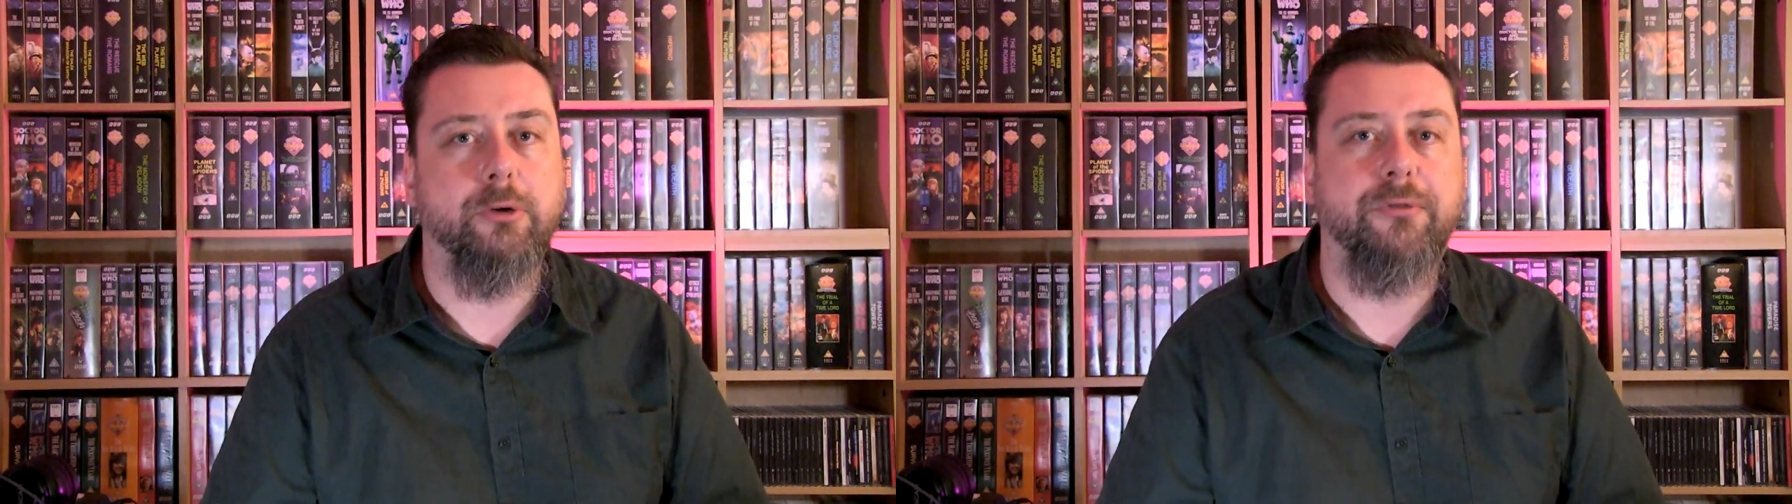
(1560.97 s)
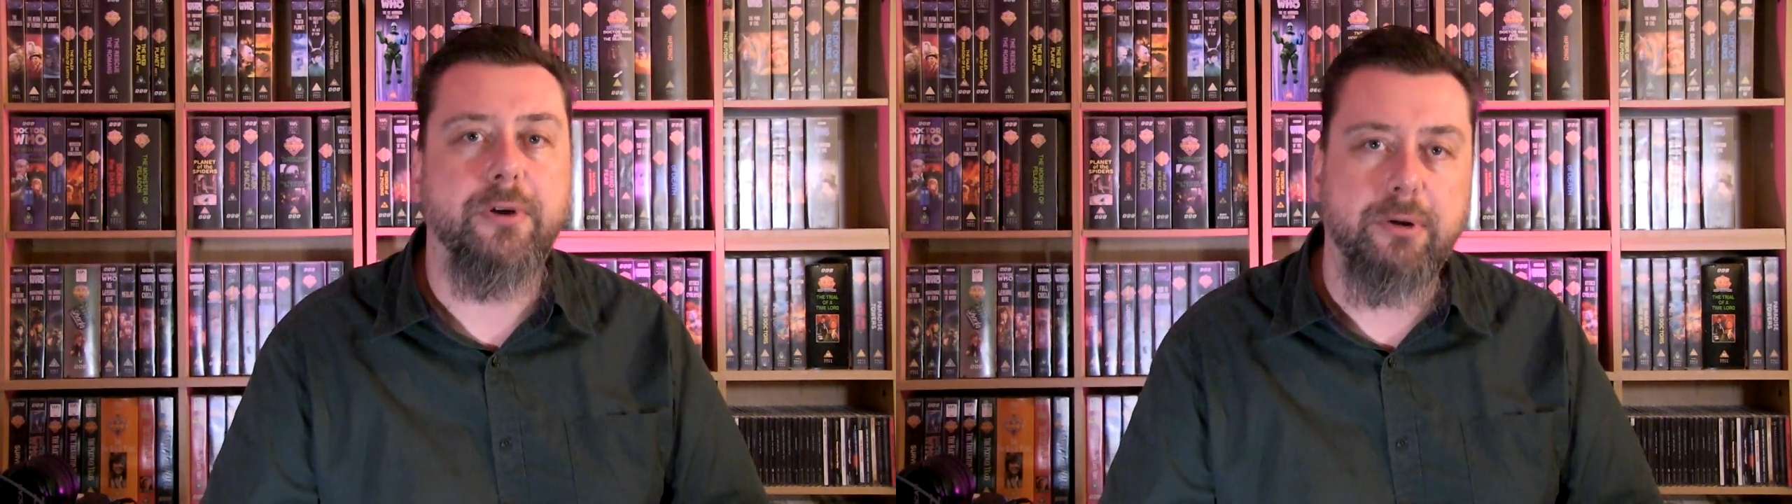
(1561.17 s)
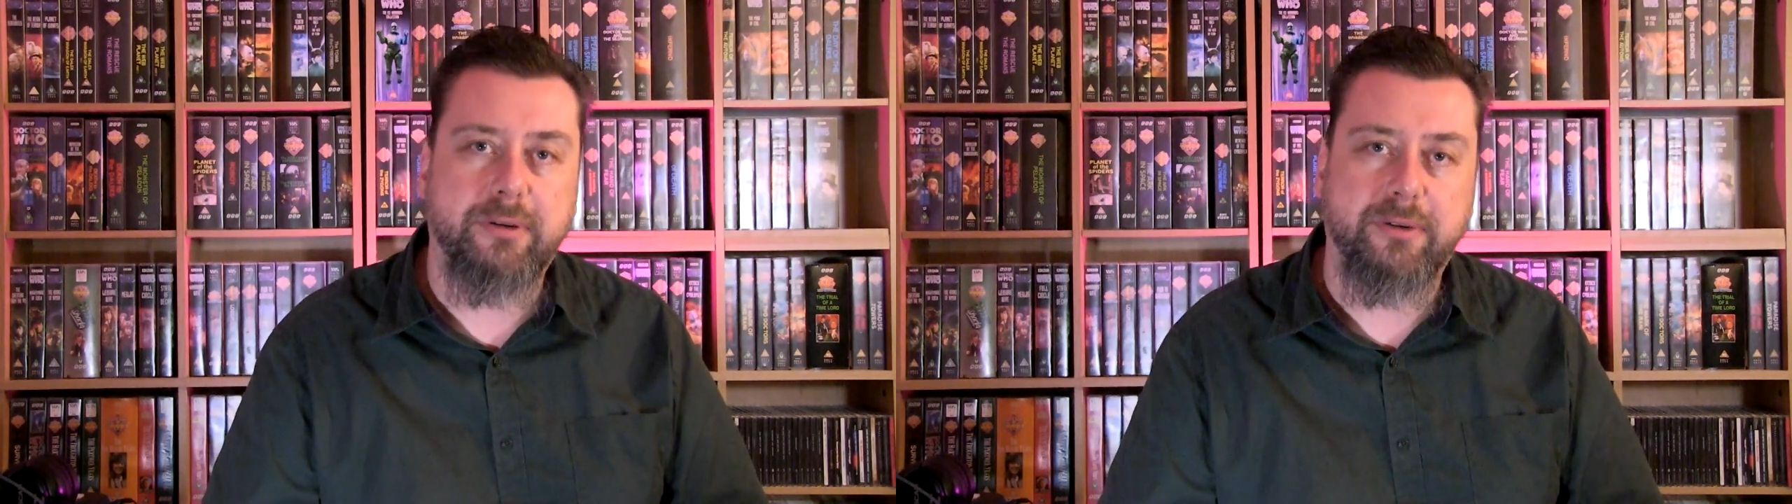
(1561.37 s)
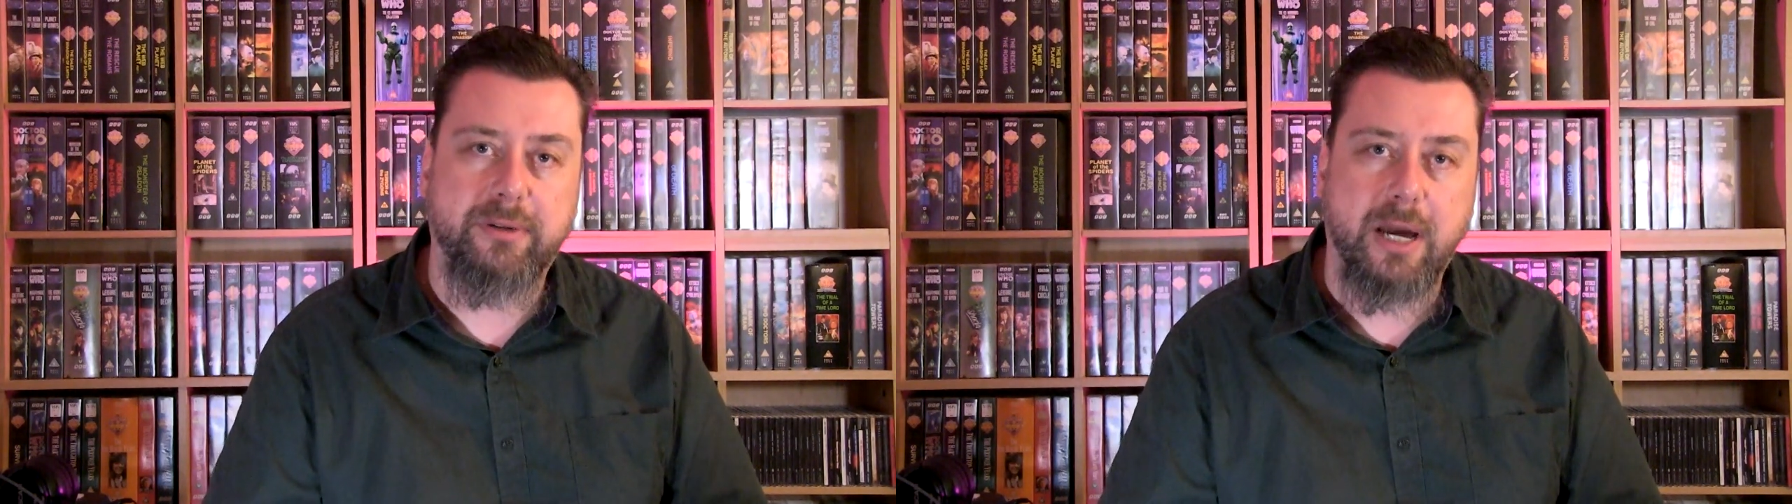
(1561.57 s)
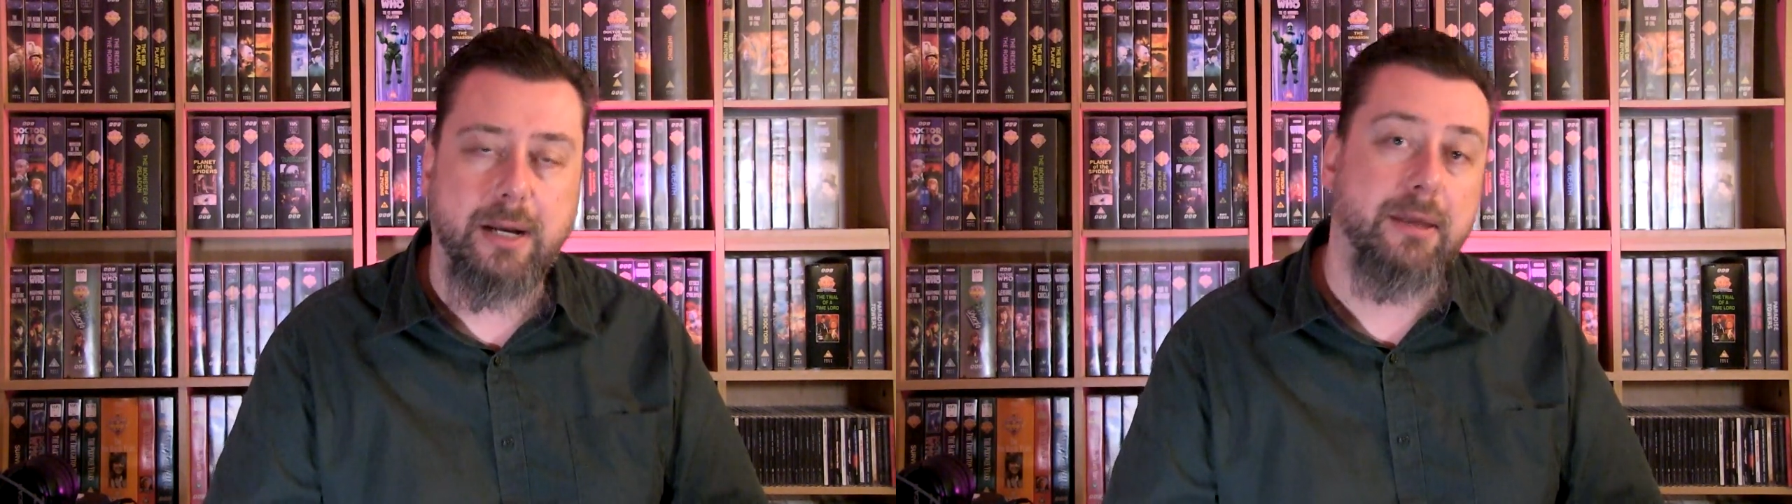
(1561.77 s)
Who Viewing
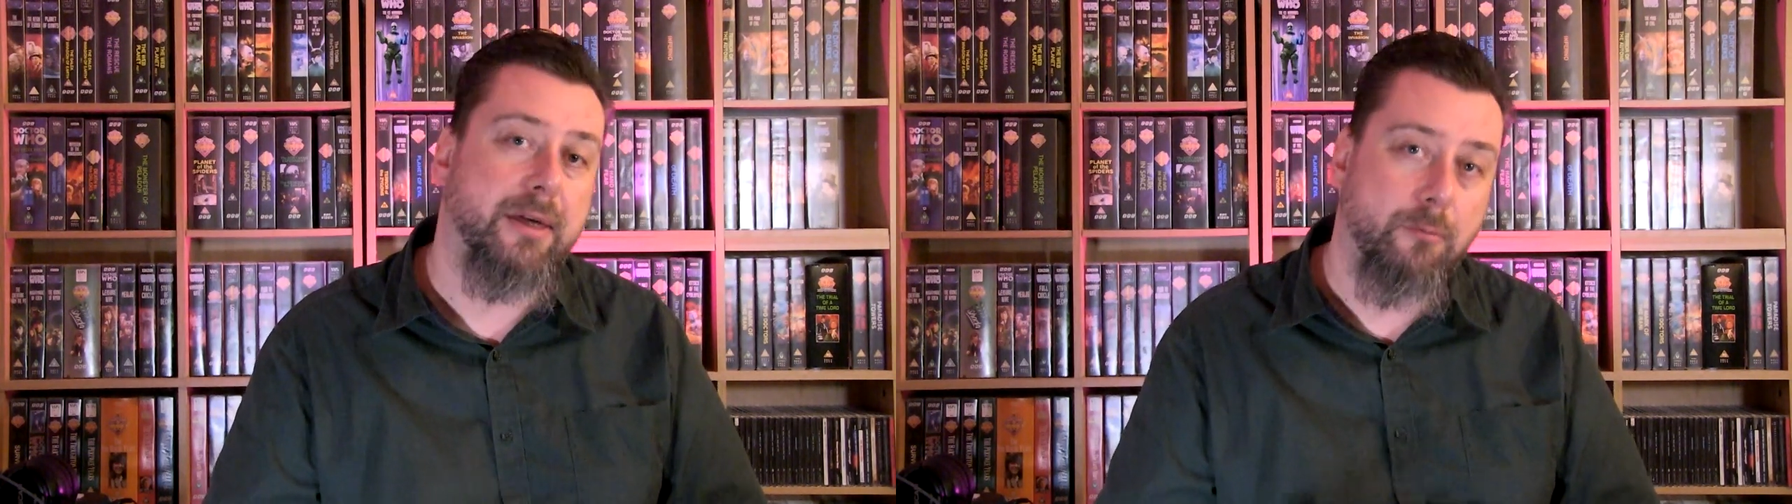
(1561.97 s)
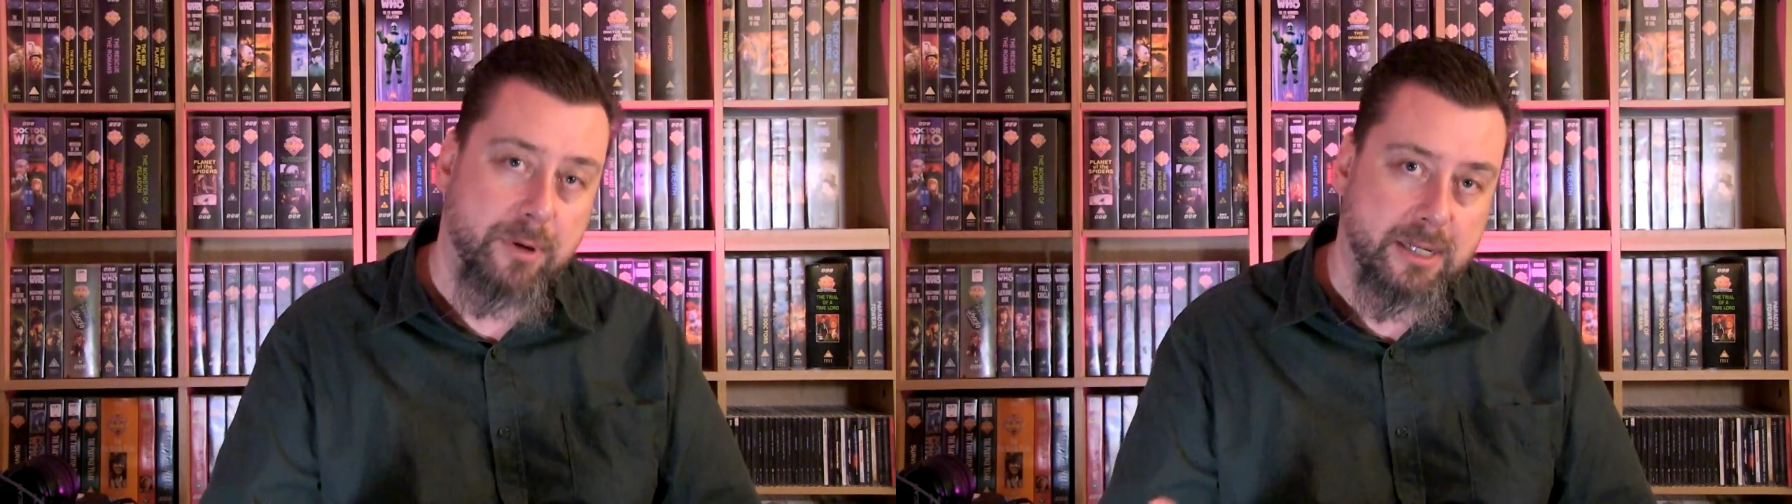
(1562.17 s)
Society that we